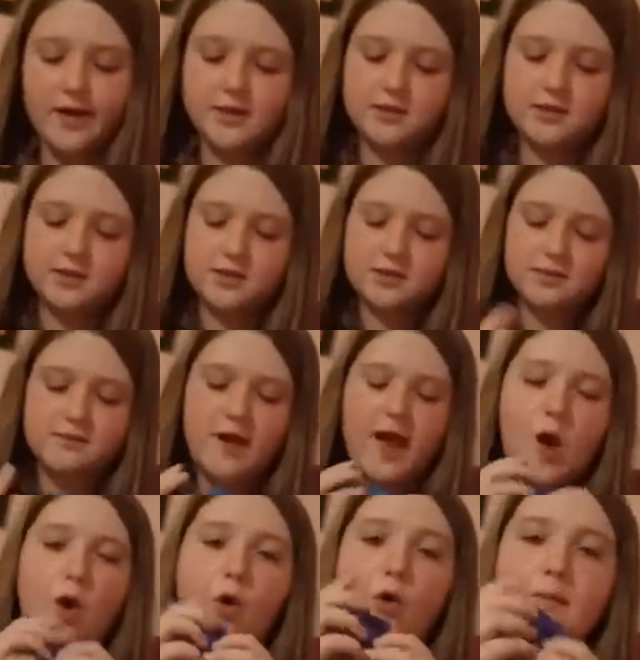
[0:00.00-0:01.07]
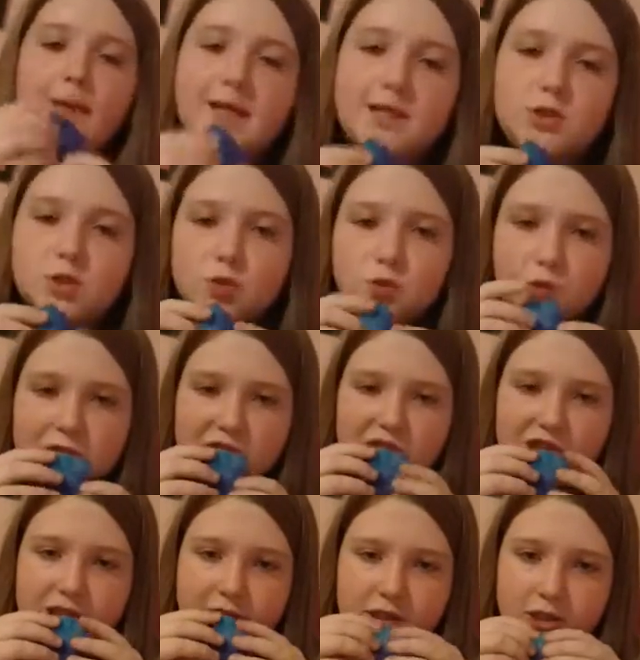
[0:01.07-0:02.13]
so this is my homemade
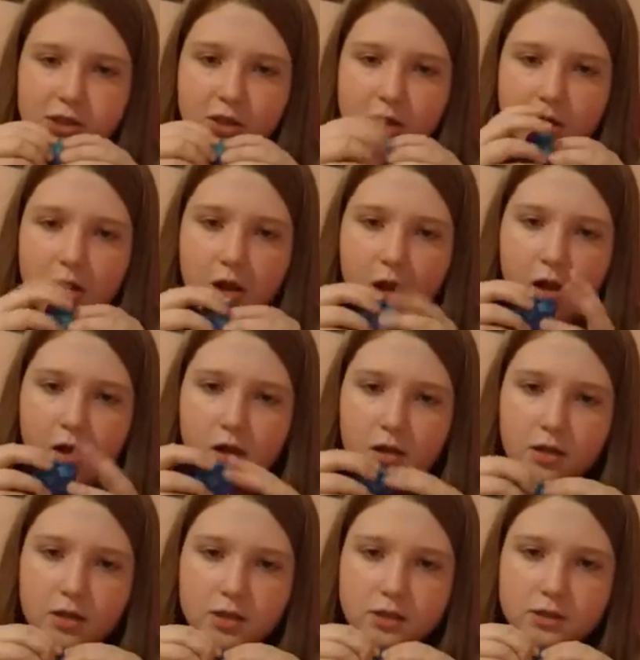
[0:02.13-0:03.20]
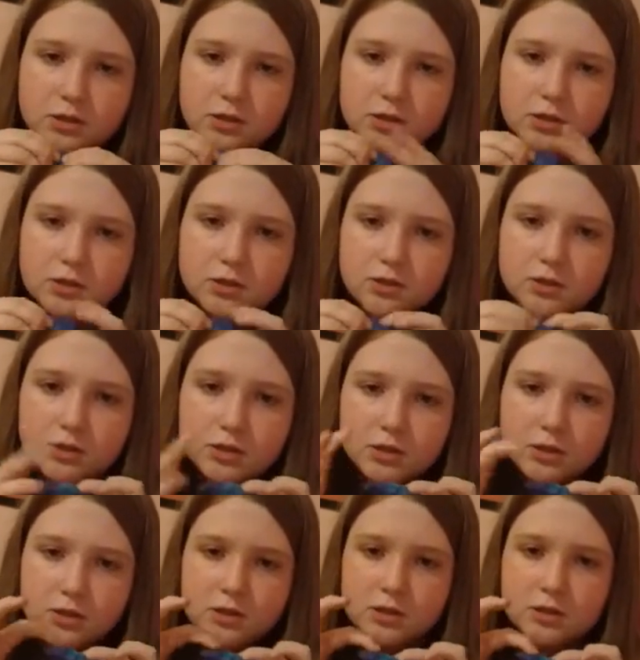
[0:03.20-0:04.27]
squishy, and it
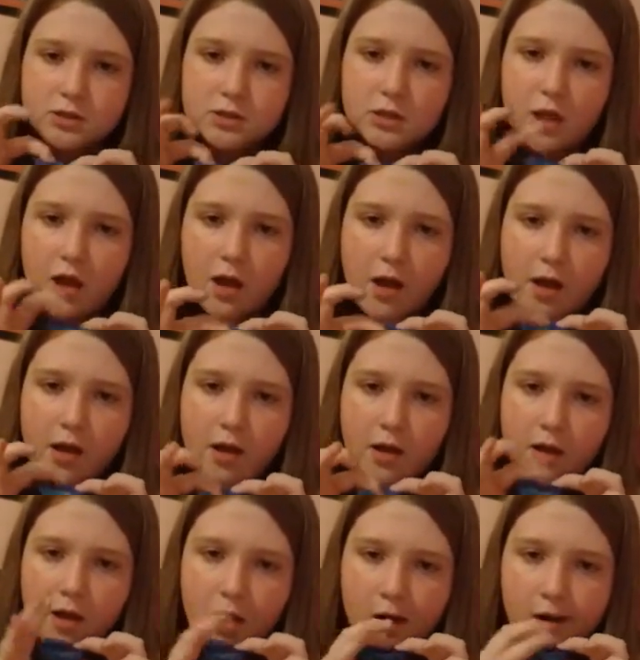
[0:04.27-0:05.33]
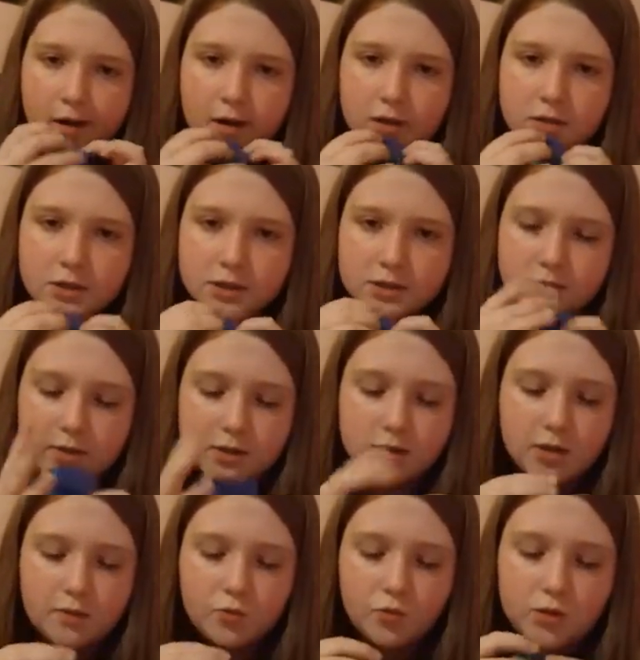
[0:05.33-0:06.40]
is this messed up
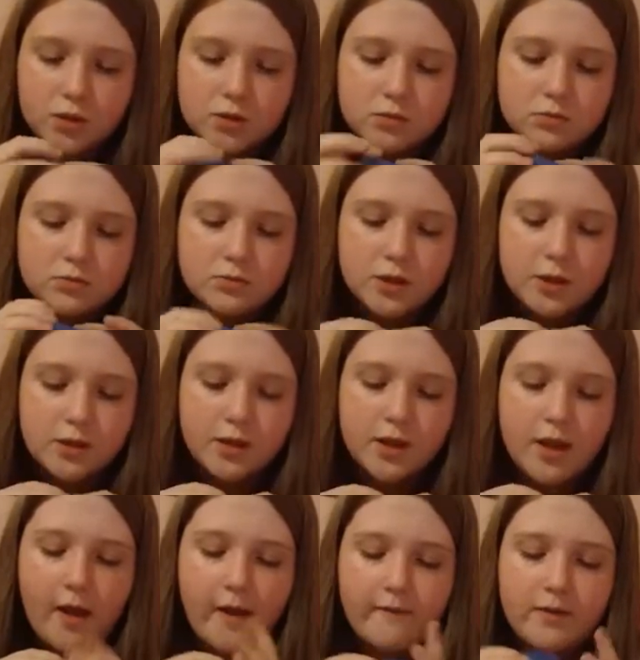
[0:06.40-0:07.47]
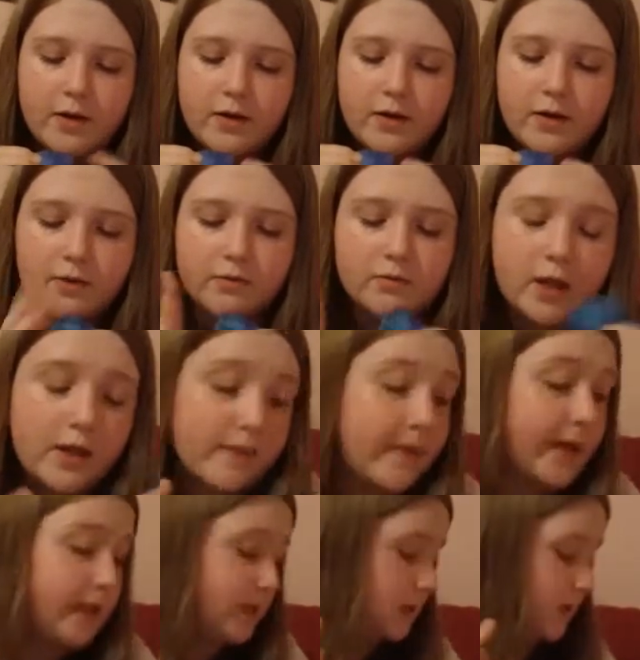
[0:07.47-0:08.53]
one that I had not even like
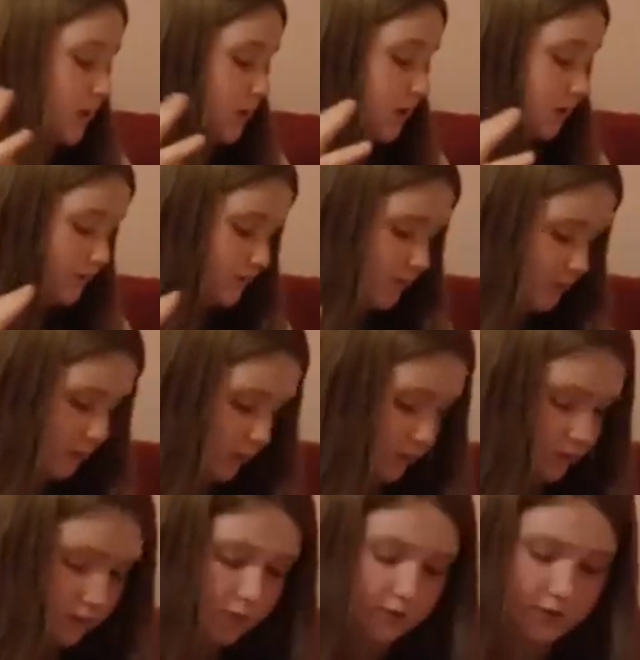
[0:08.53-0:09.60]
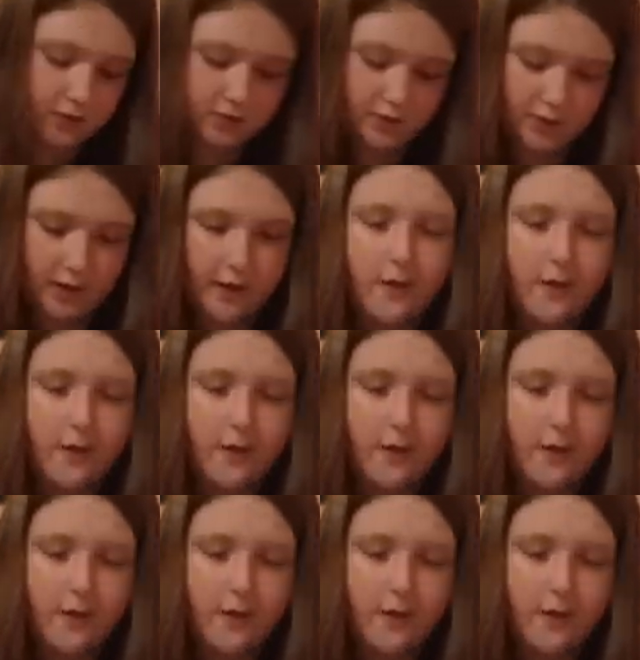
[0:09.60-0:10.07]
painted. So we can put this right here.